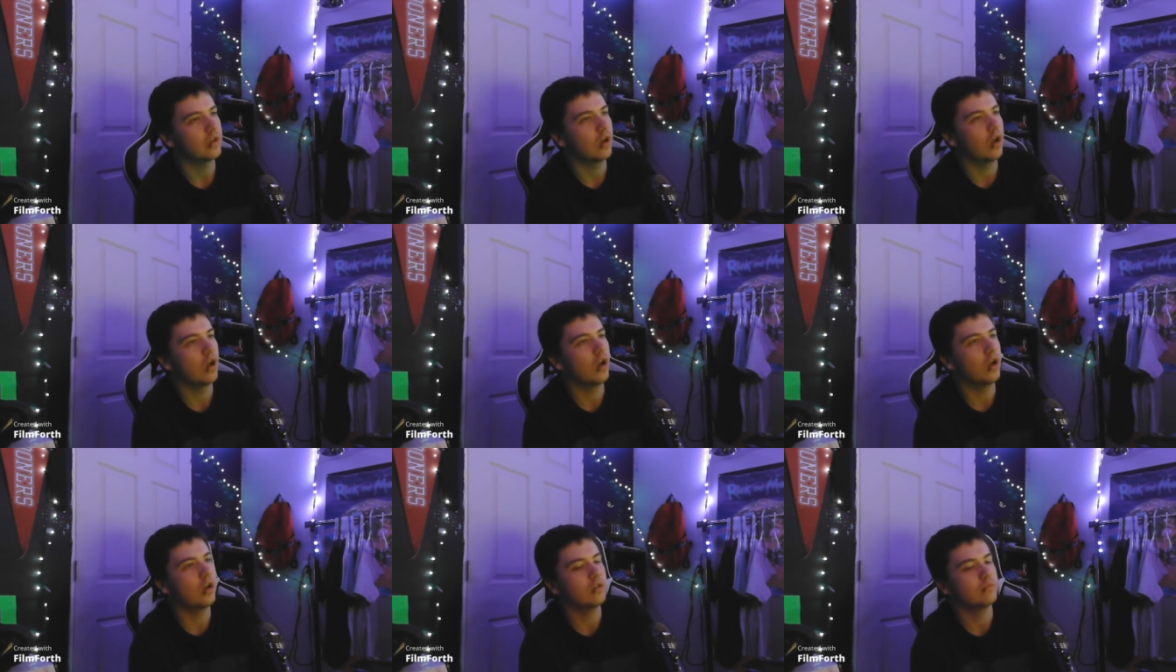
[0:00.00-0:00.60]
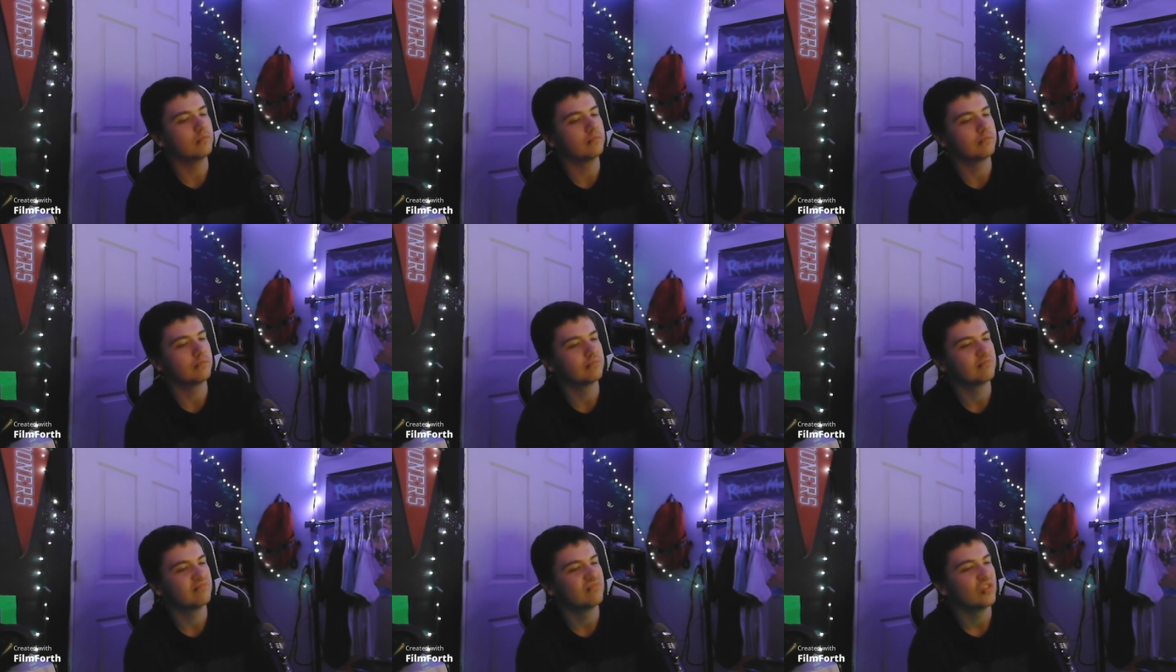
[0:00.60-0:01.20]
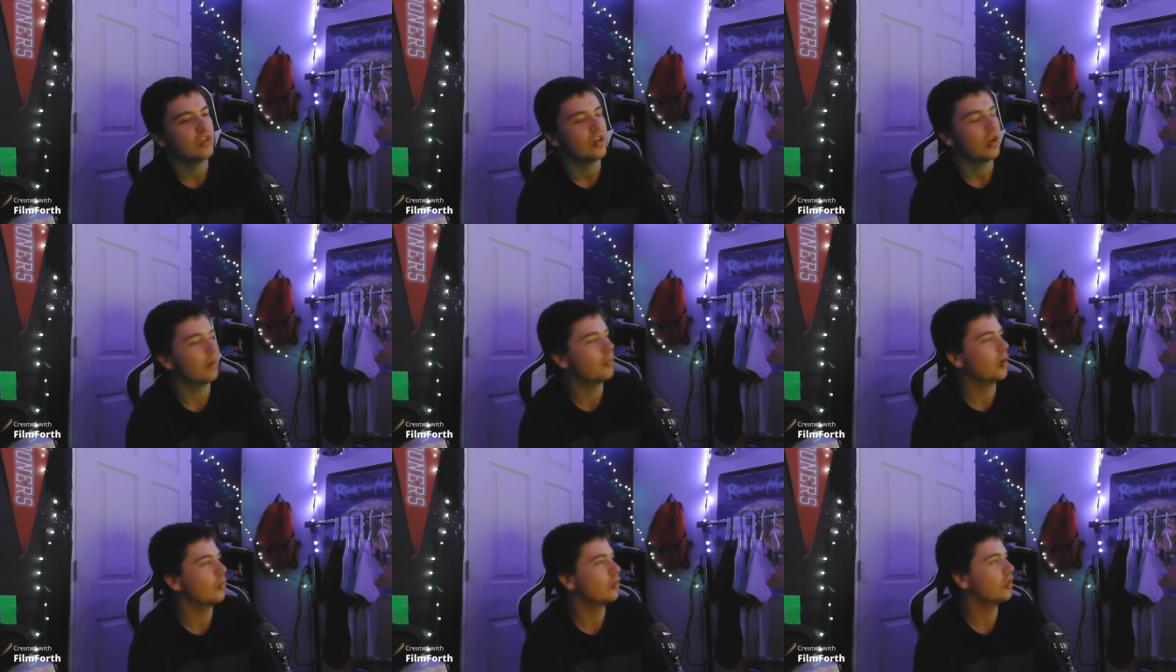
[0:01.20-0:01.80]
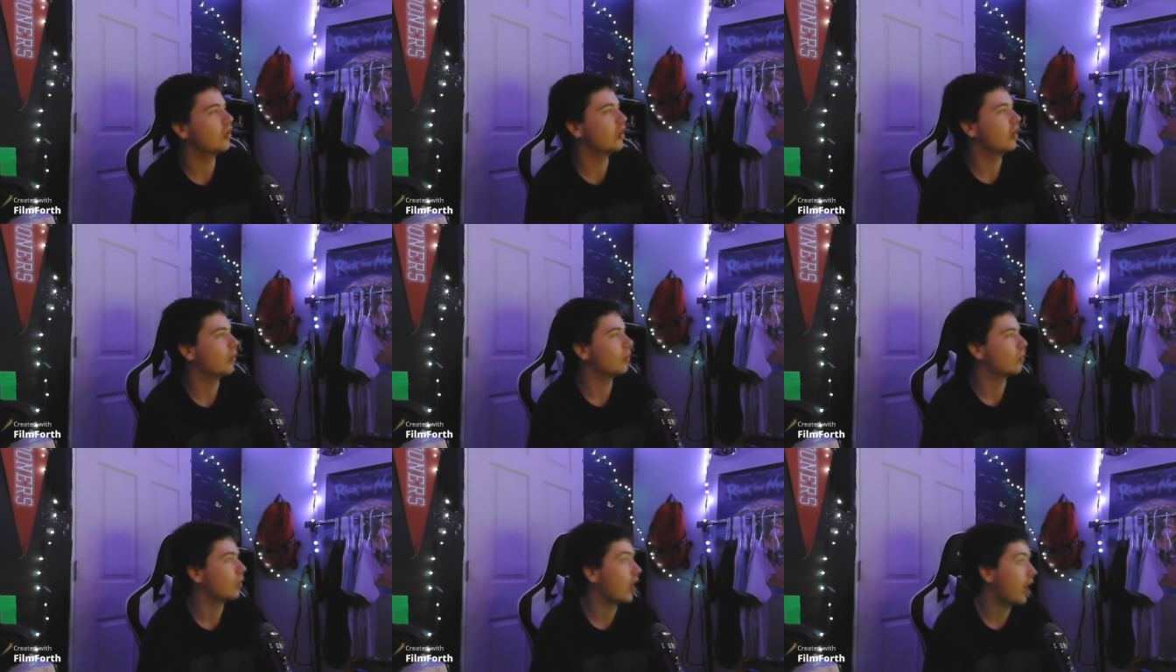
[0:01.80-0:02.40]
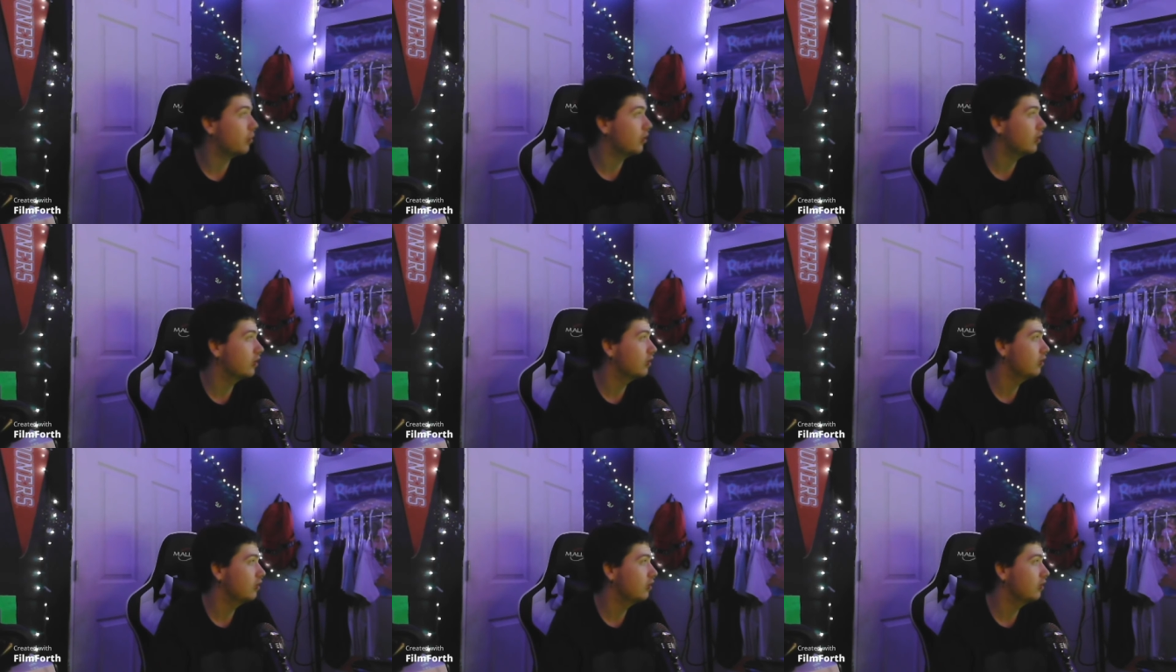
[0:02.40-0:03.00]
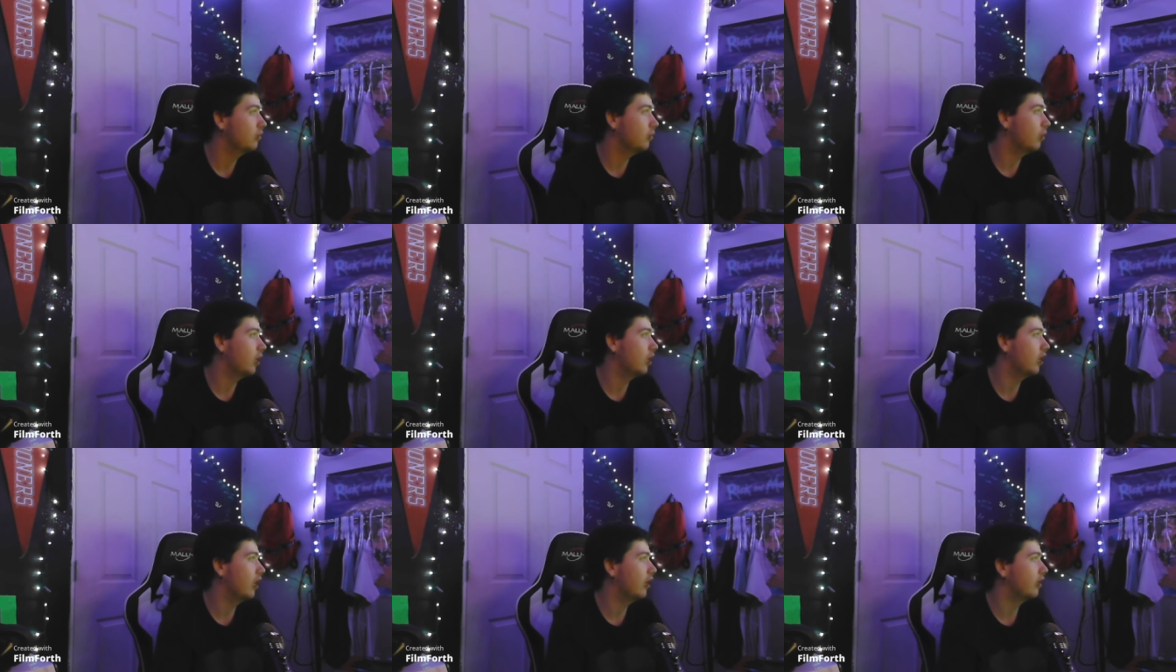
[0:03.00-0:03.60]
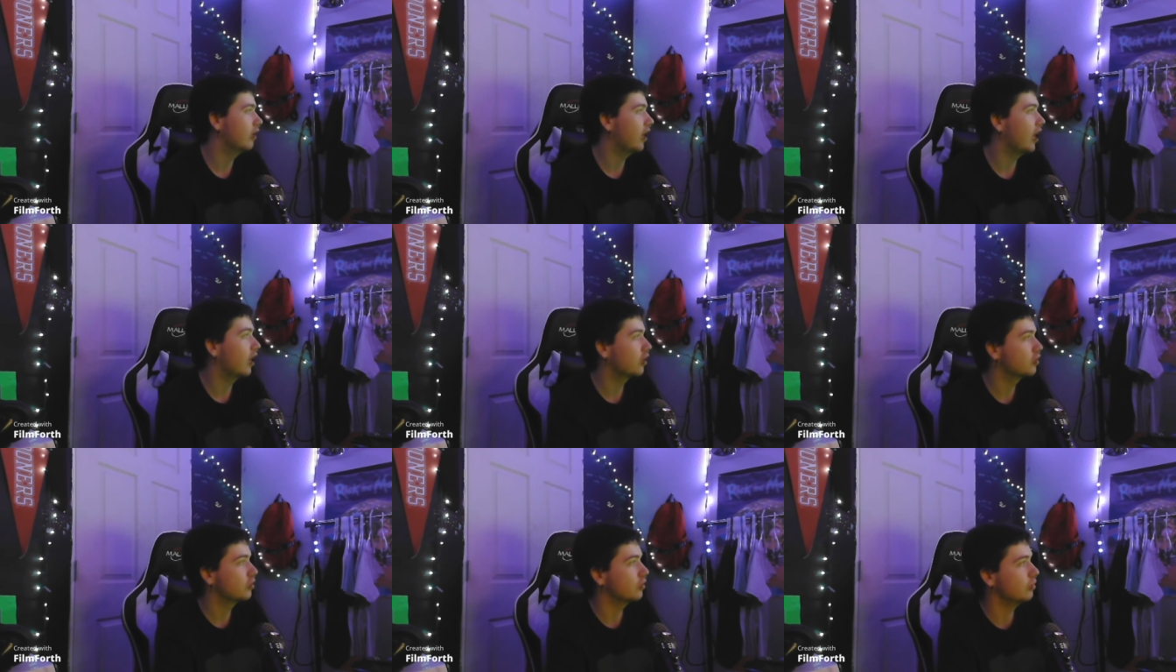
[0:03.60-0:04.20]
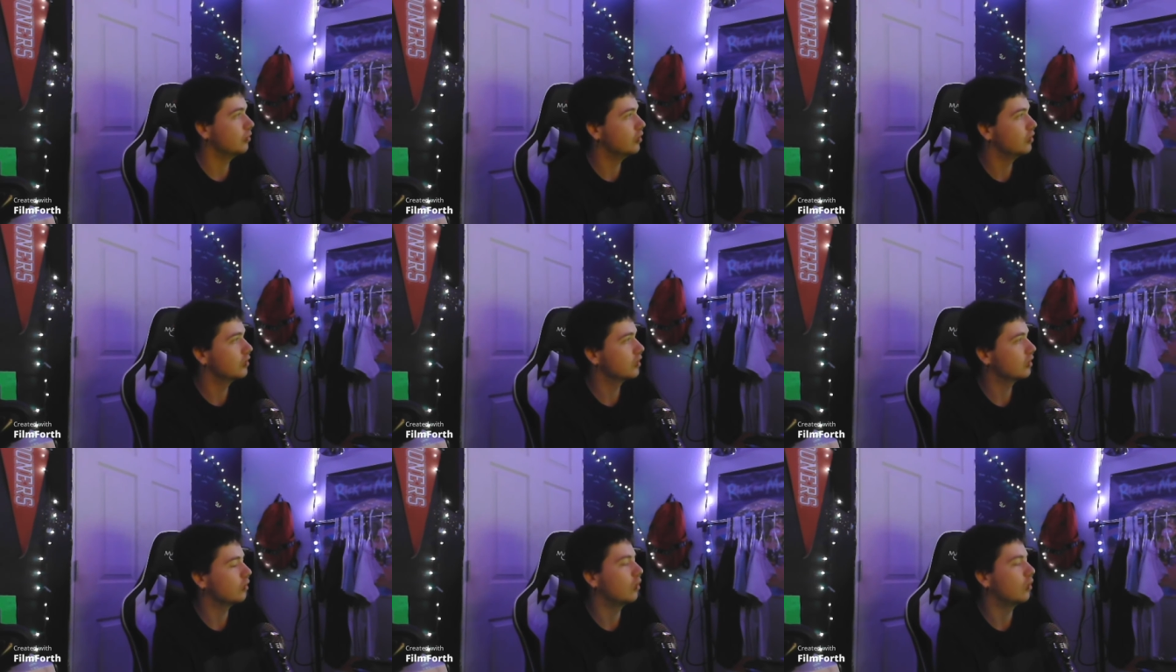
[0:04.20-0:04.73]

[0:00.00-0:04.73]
I'm not really good at rapping, but like actual music.